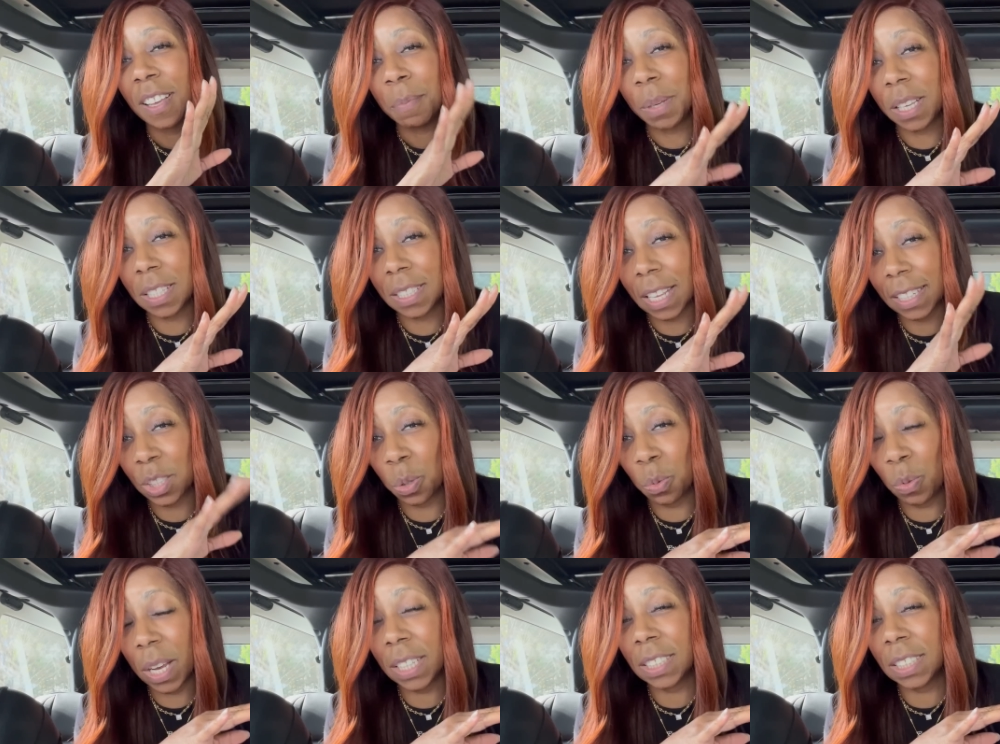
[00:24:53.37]
because that
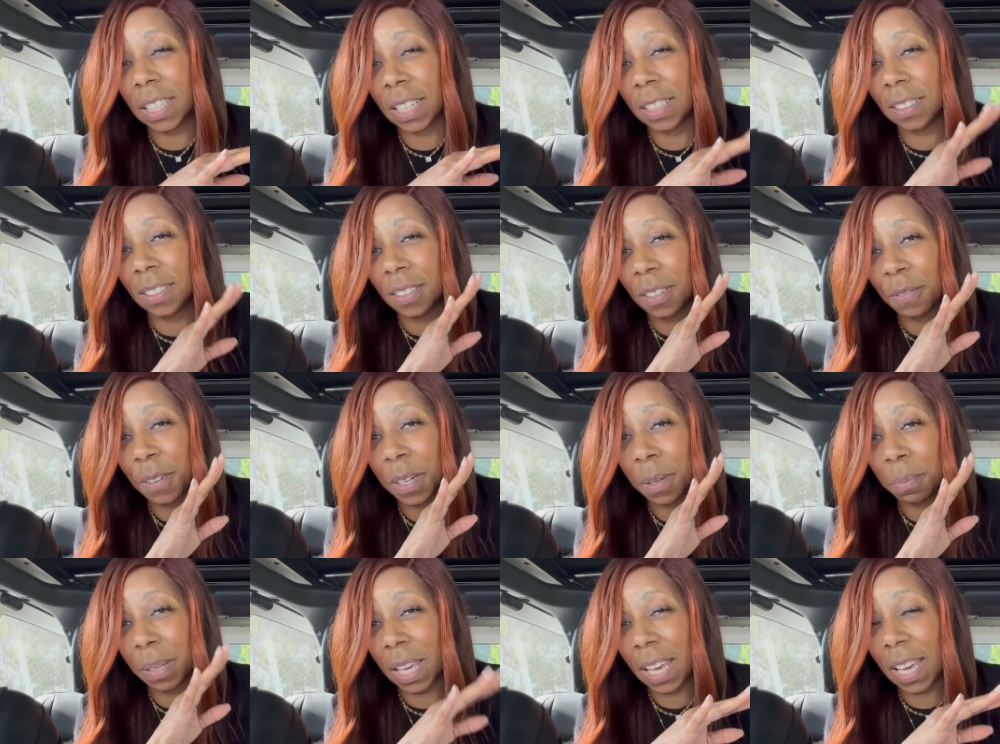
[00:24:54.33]
tuition for
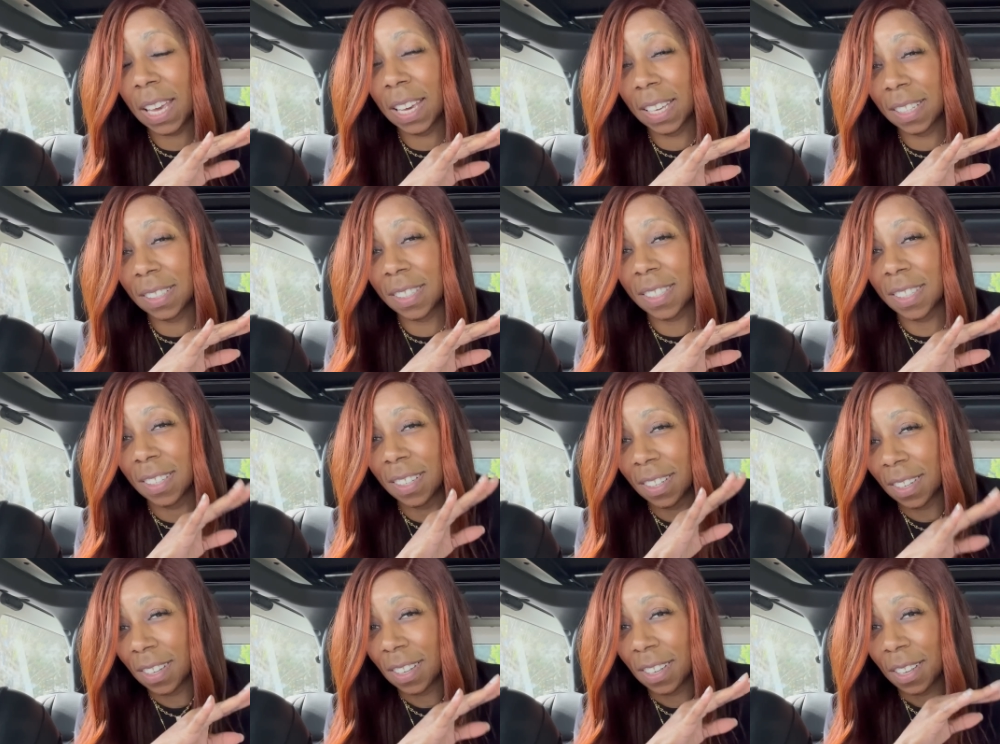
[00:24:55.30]
them kids
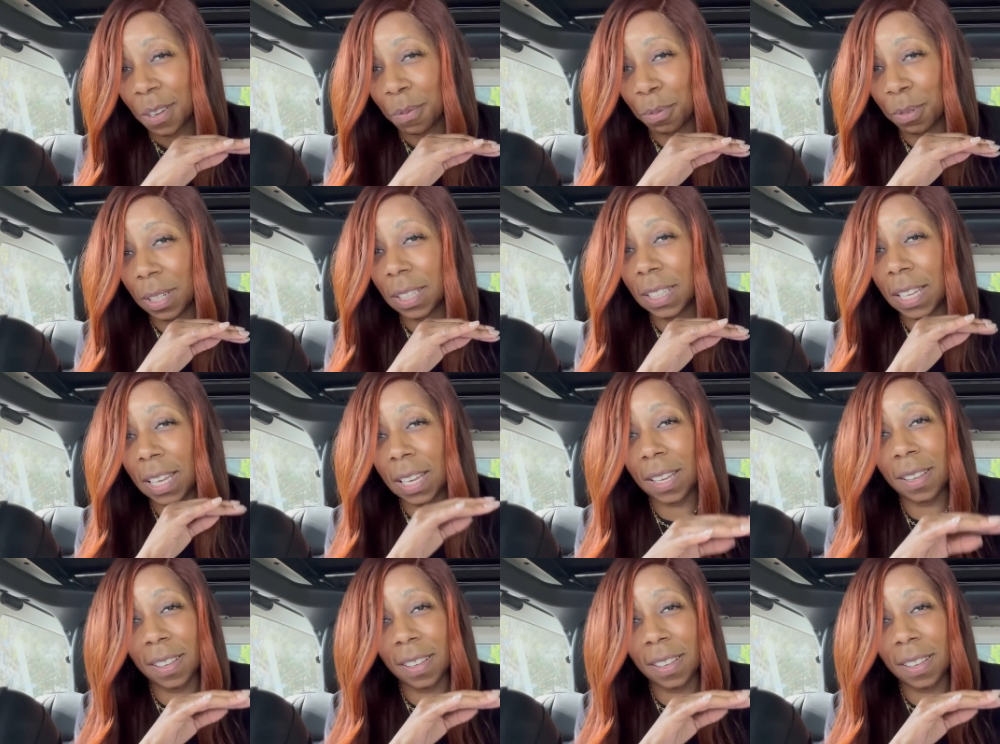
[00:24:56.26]
really